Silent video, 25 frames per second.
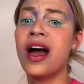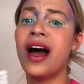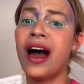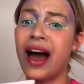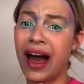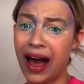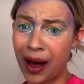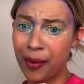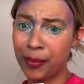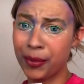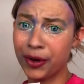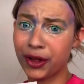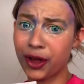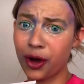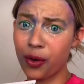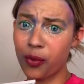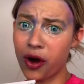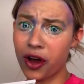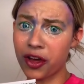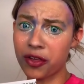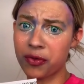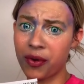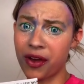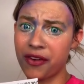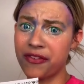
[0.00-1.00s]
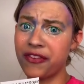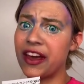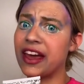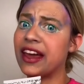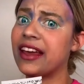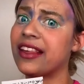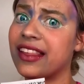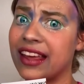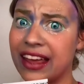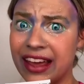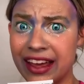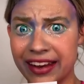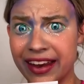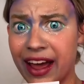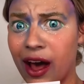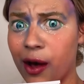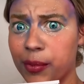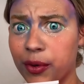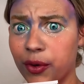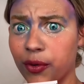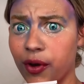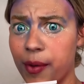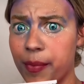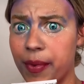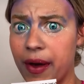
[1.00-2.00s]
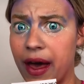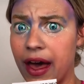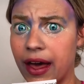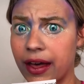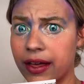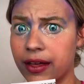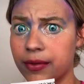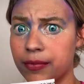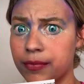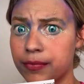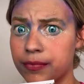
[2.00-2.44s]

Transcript: I'm gonna go wash my face and I'll be right back.